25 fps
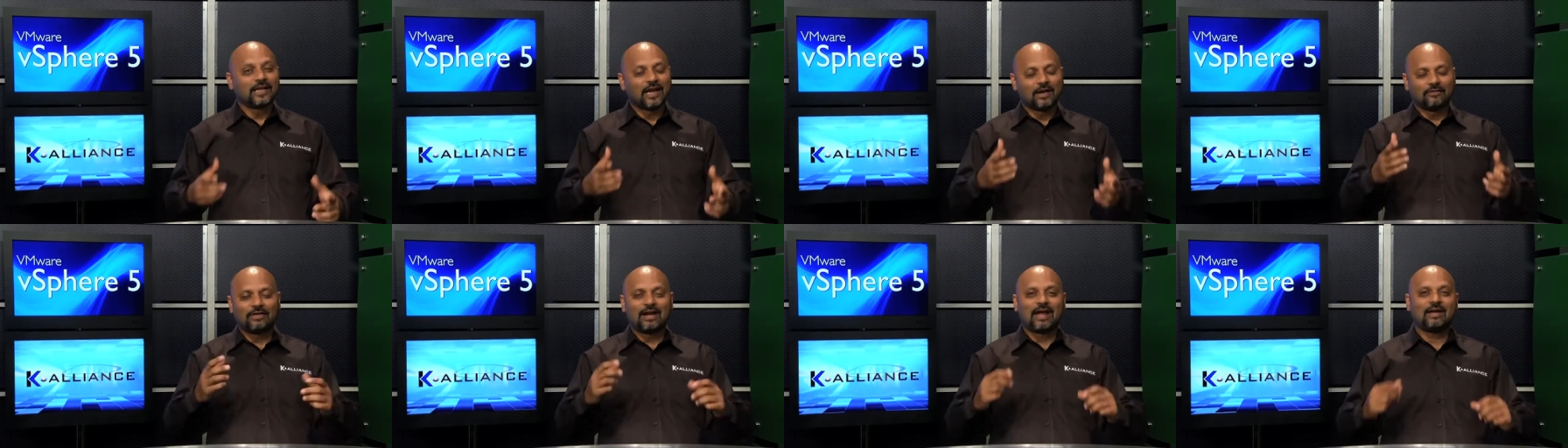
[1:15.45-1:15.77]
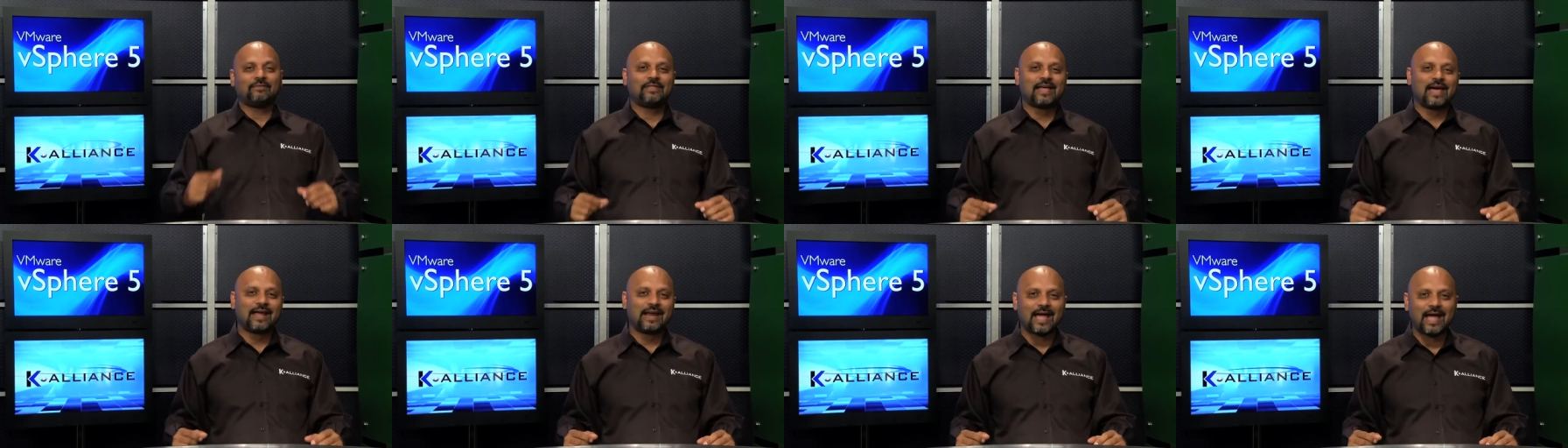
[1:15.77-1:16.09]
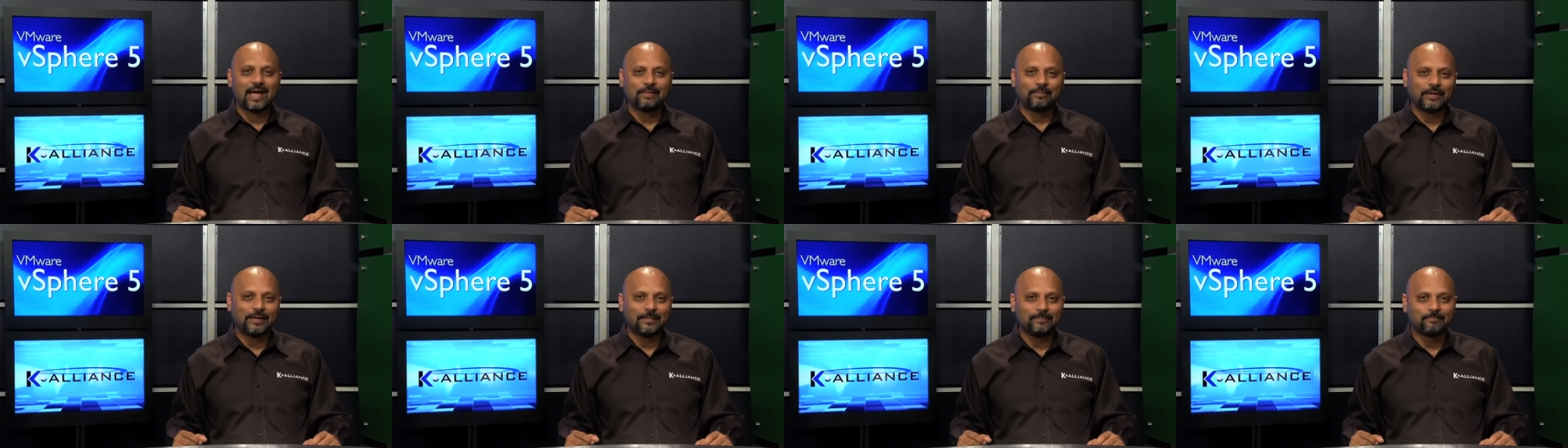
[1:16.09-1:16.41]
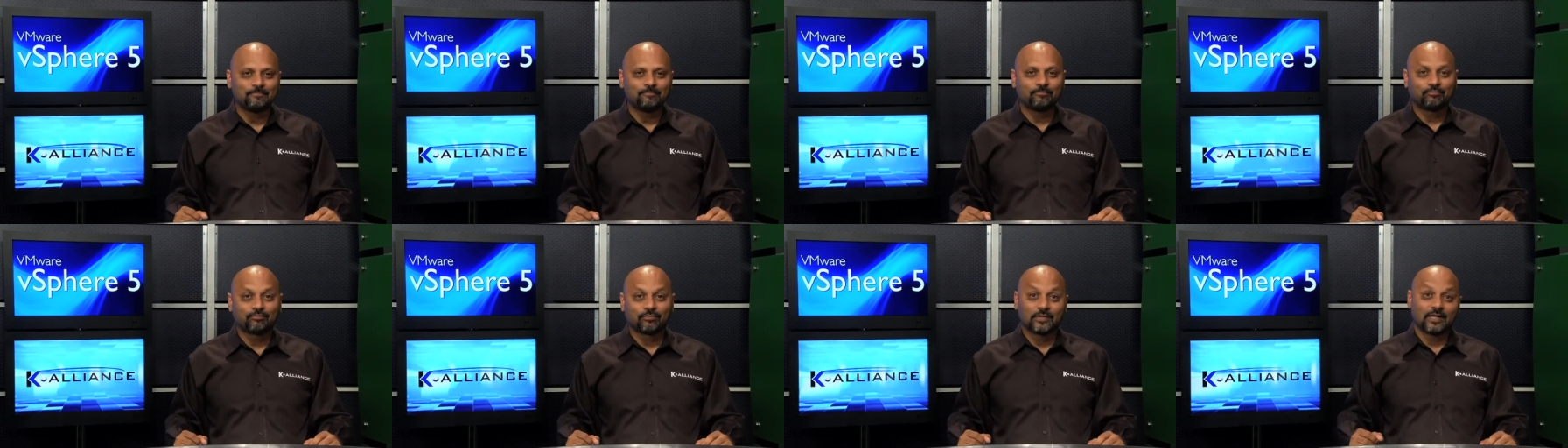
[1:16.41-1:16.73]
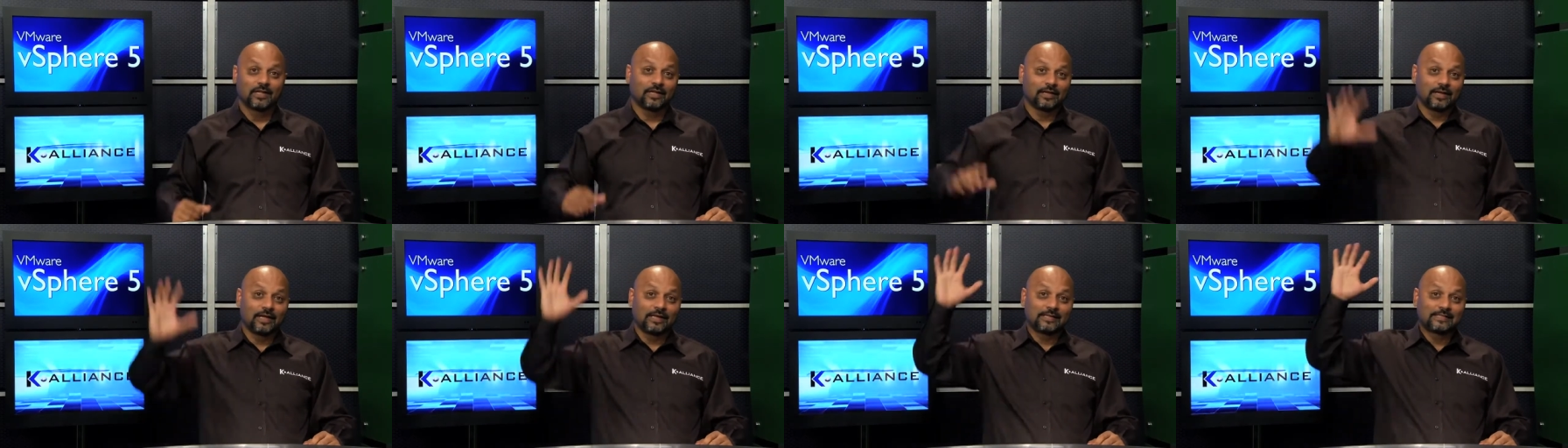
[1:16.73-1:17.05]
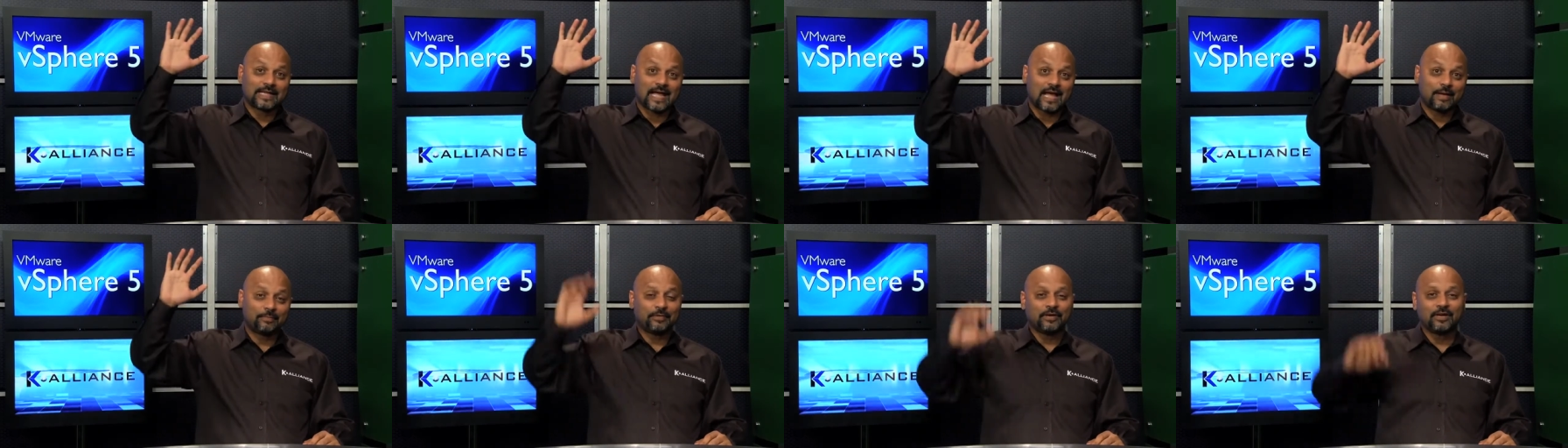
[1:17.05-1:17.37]
Ever have that happen?
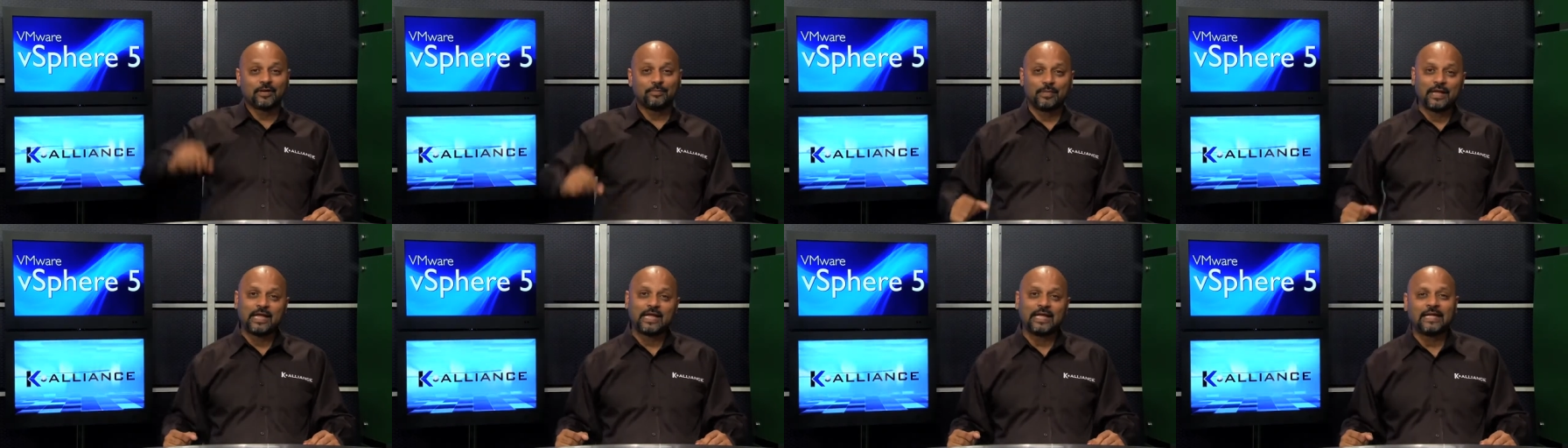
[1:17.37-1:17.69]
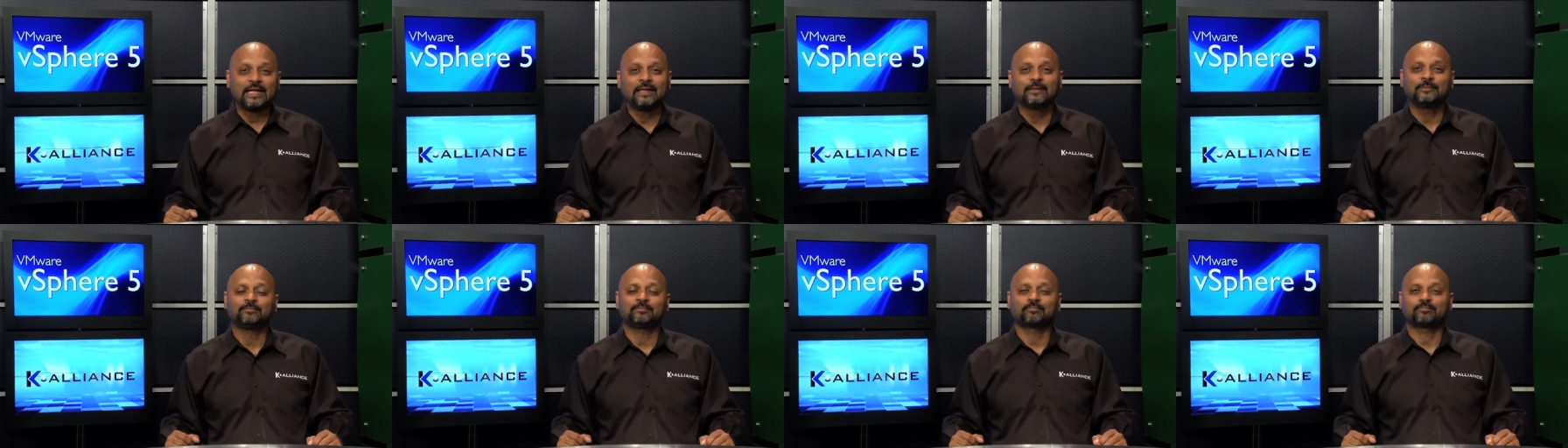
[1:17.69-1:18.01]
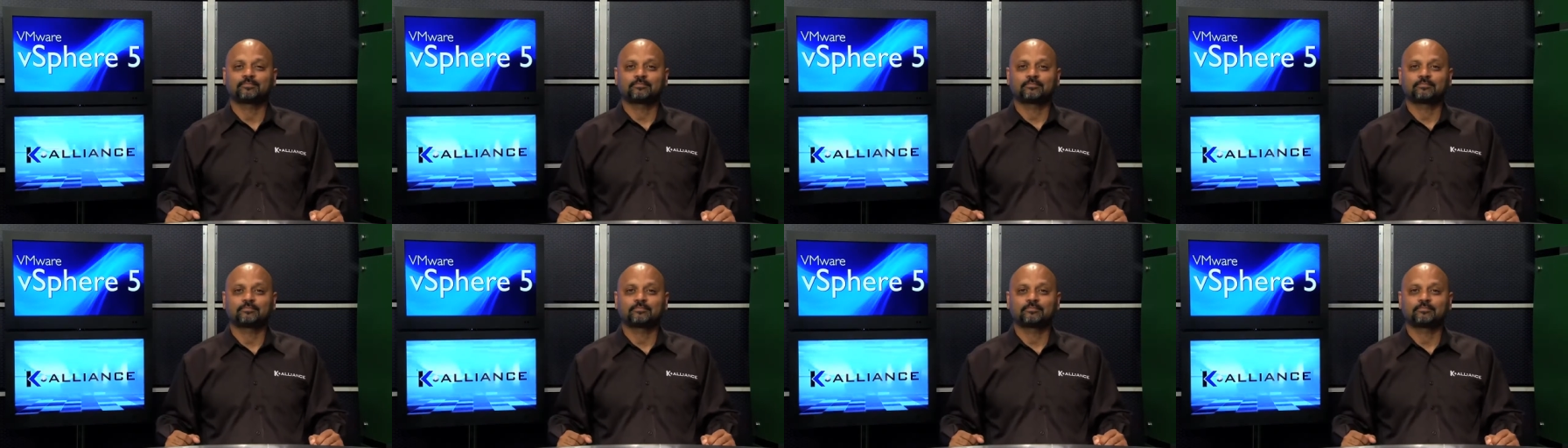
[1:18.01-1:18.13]
It's happened to me.